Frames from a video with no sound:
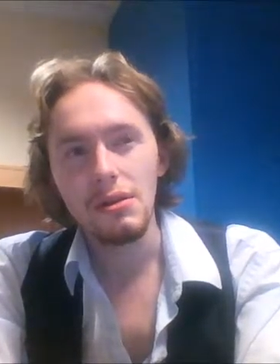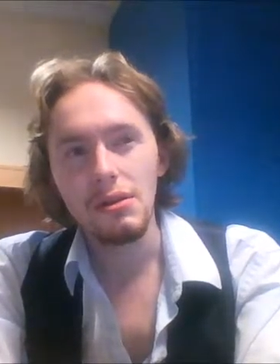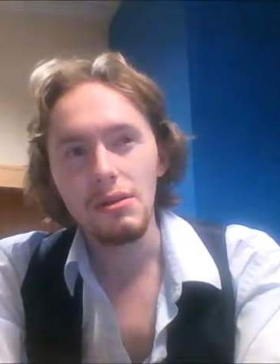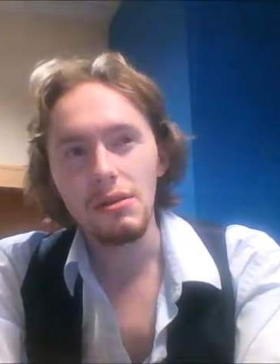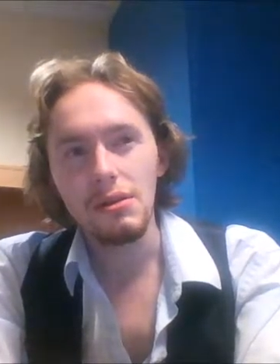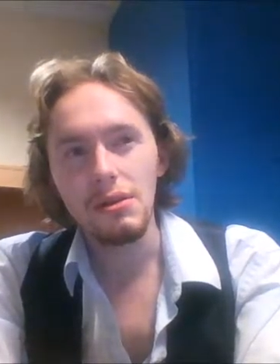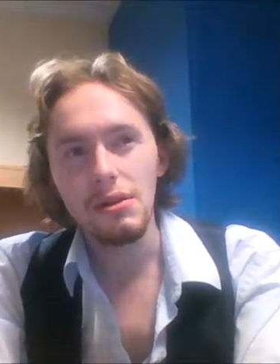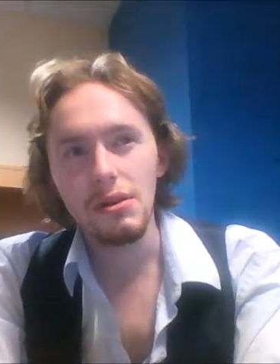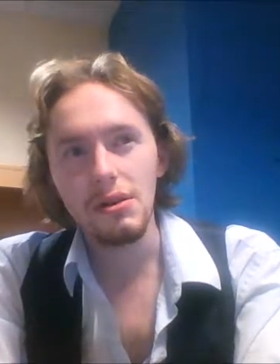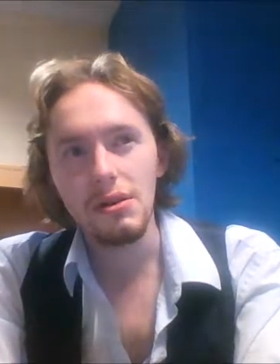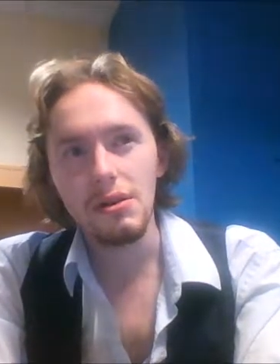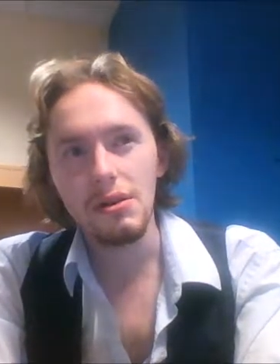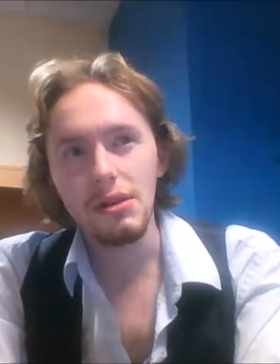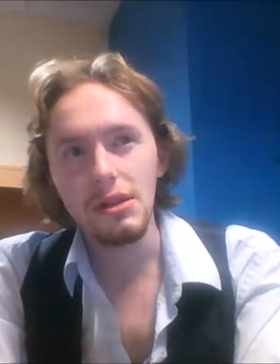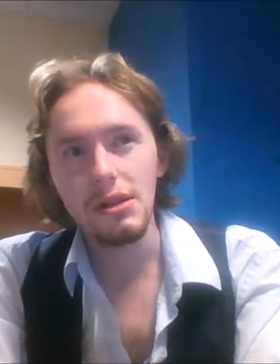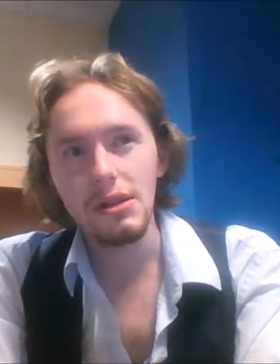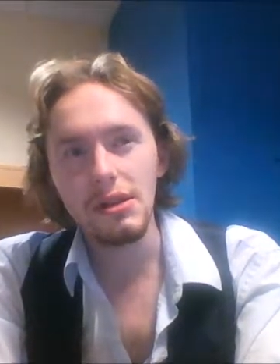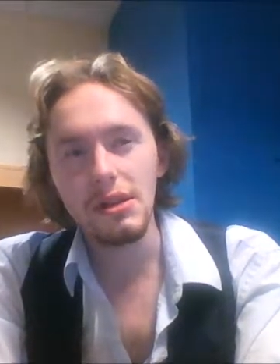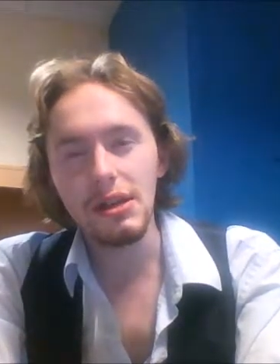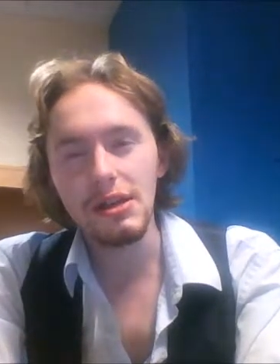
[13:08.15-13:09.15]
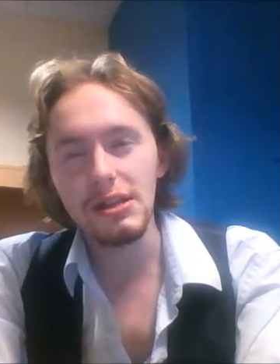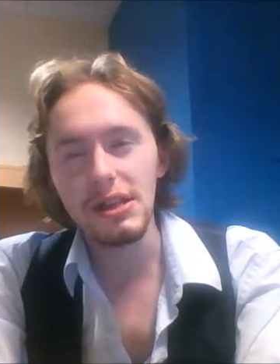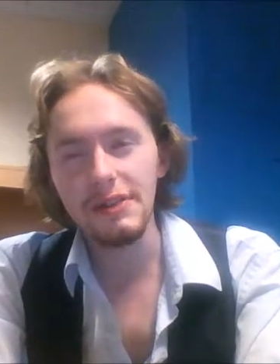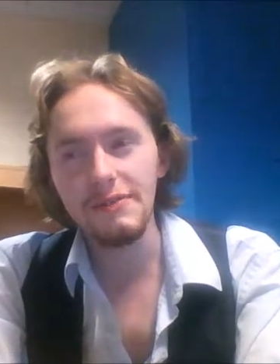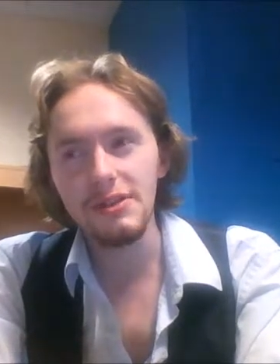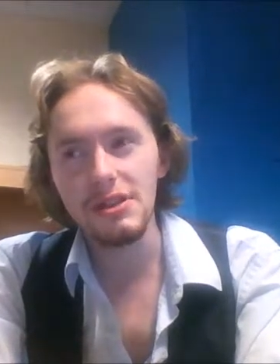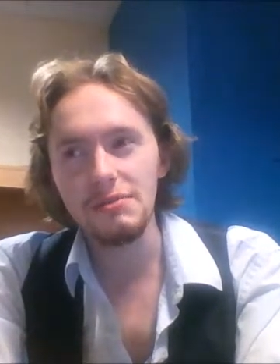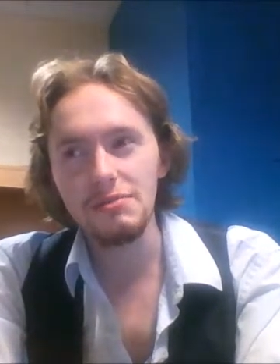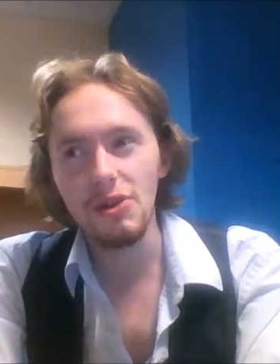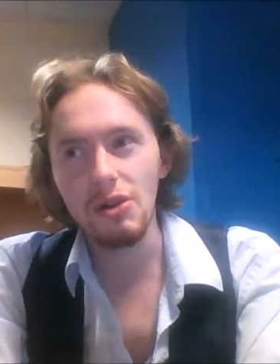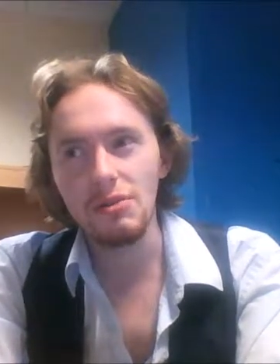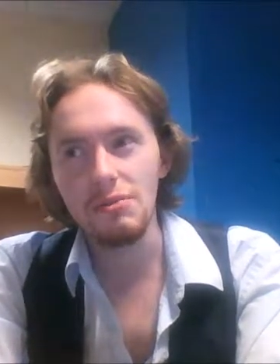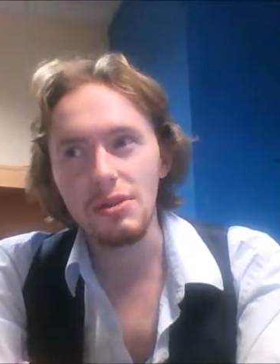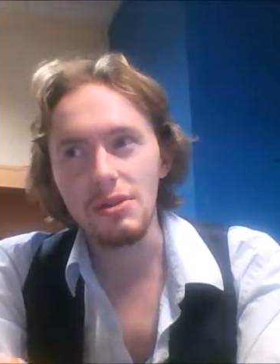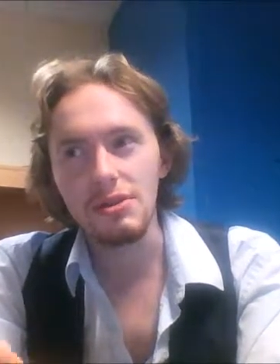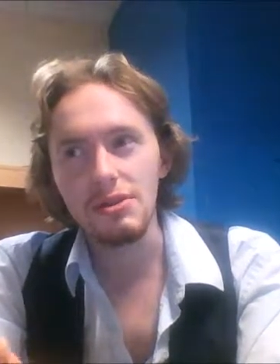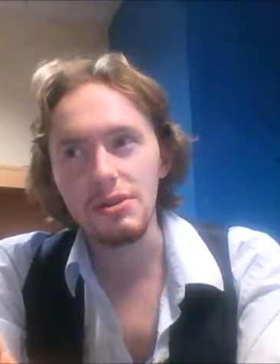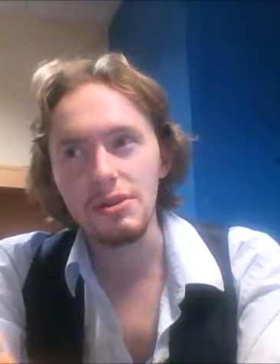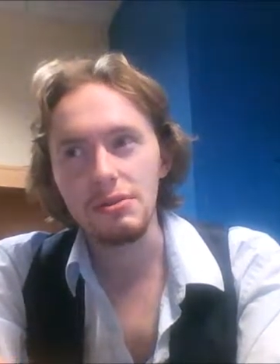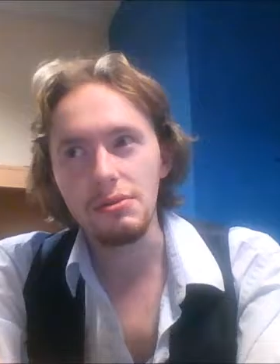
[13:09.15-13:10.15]
No, he, does have his
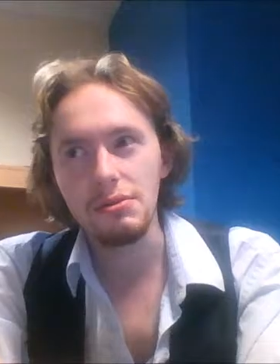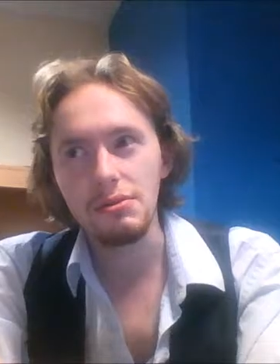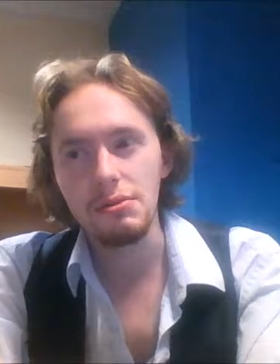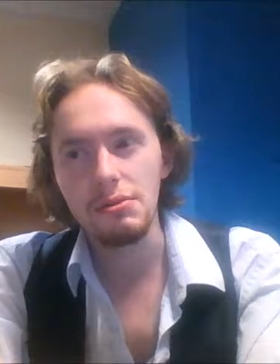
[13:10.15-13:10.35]
moments.